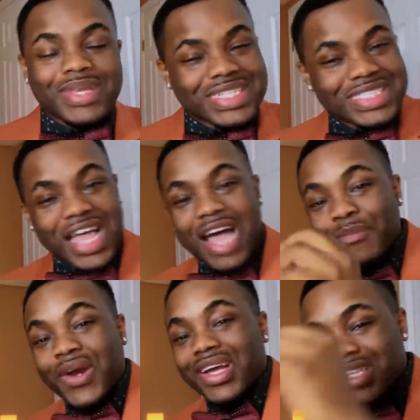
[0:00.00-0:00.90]
The stock
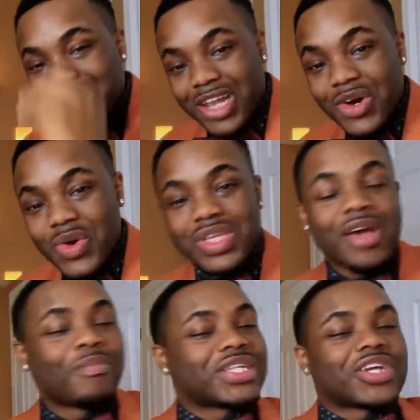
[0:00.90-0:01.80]
market has closed,
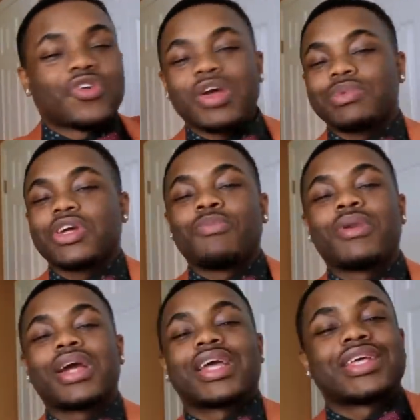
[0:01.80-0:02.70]
but the crypto
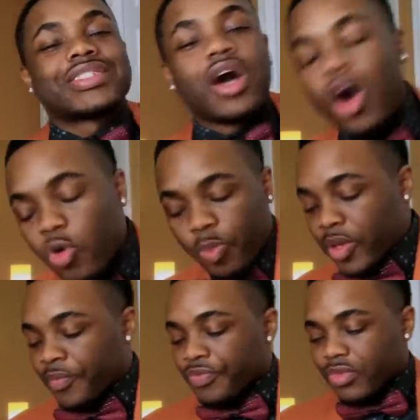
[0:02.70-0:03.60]
market is
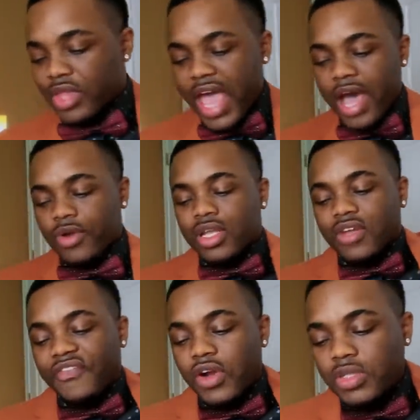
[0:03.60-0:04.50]
open. Now, the
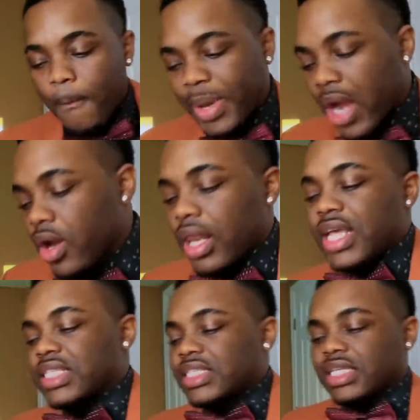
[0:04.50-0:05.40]
first banger on the
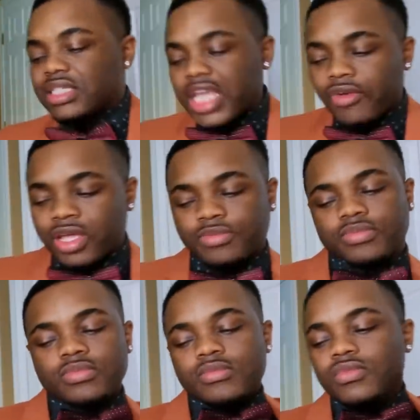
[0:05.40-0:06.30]
list is Ethereum
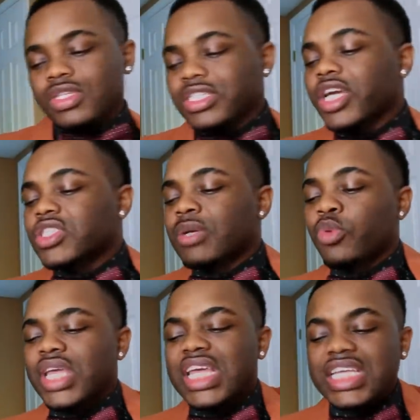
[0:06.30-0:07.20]
ticker
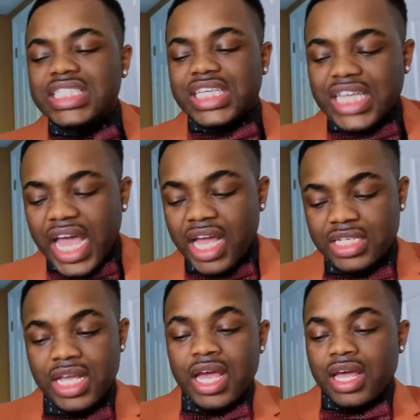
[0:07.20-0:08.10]
symbol
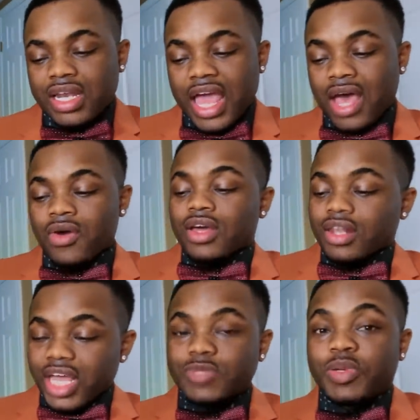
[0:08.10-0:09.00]
ETH. Now,
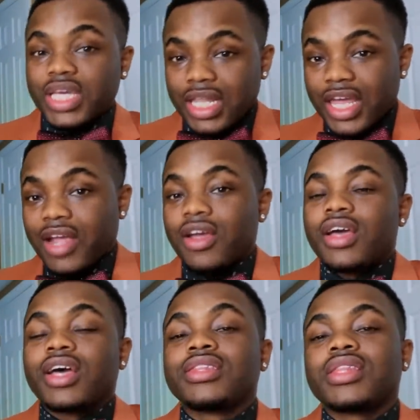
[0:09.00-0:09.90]
let's be clear,
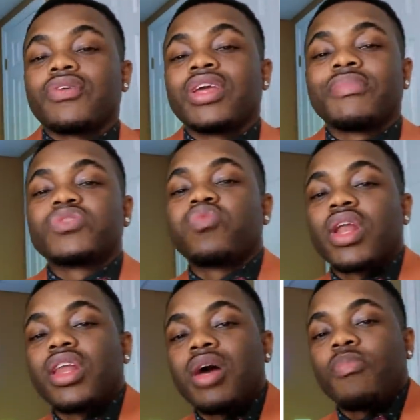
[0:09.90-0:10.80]
Ethereum is
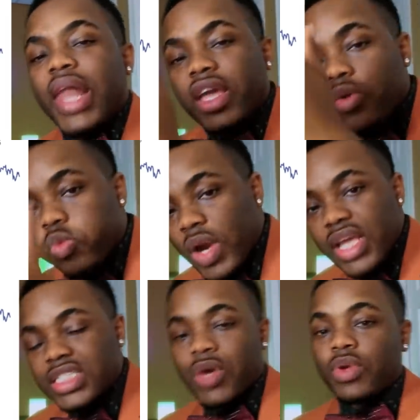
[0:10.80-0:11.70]
running up like
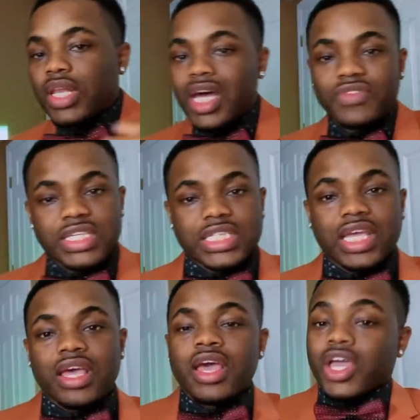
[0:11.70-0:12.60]
crazy and we love to
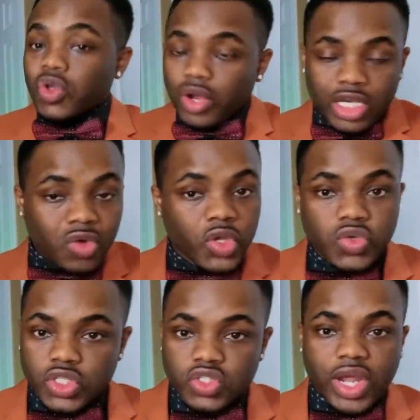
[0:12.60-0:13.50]
see it. And you already know we're
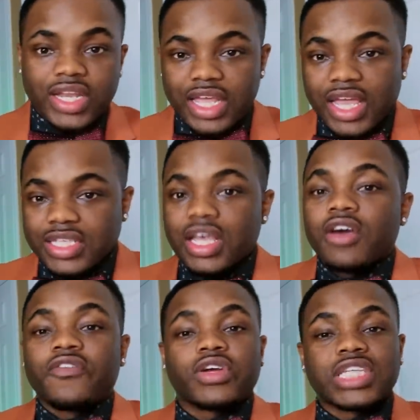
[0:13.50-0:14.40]
using strike days.
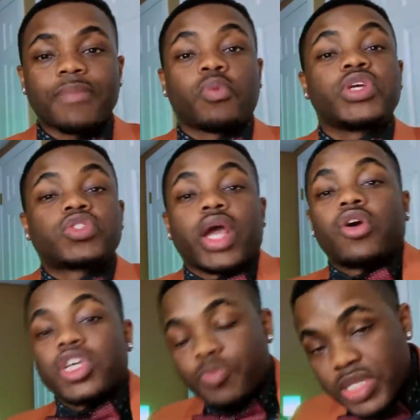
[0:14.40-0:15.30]
For example, we strike
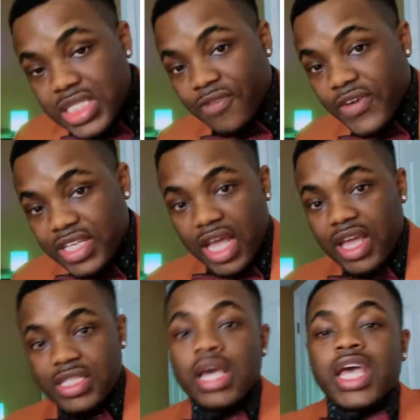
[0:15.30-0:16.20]
on specific
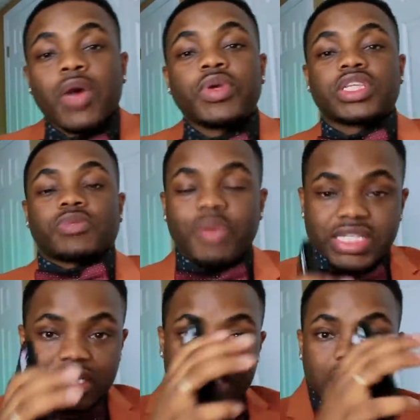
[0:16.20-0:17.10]
days and we just
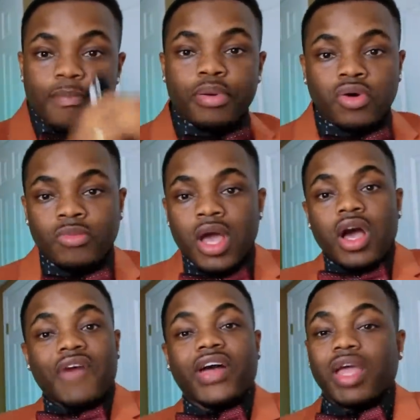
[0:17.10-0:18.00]
basically say, boom,
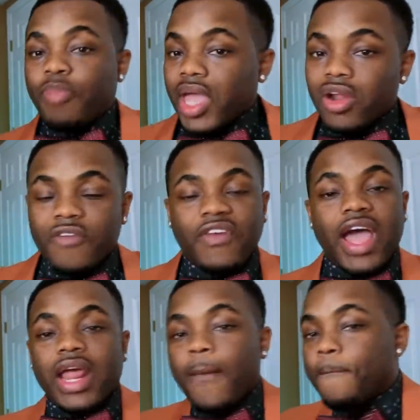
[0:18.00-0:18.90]
if I get paid on
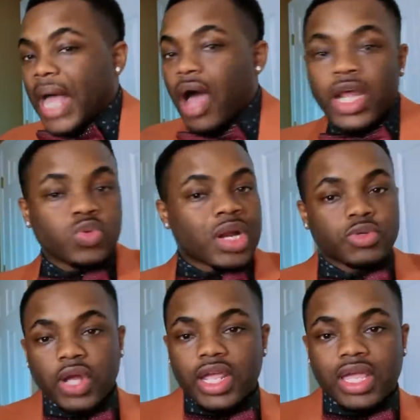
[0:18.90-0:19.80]
Friday, bow, that's when I'm
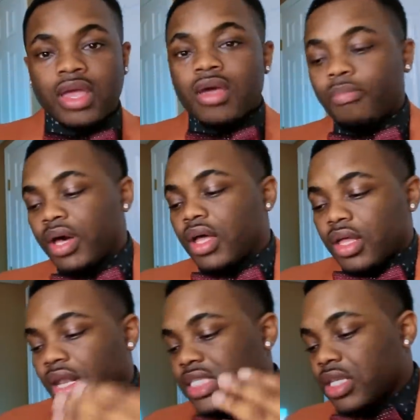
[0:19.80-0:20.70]
striking. But
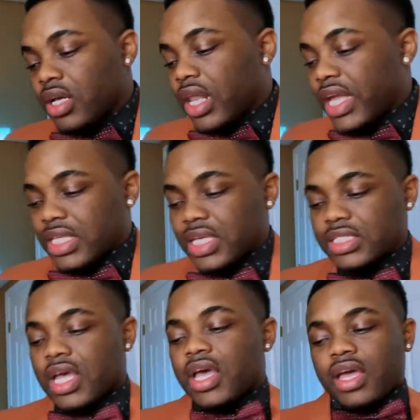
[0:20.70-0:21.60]
let's look like this.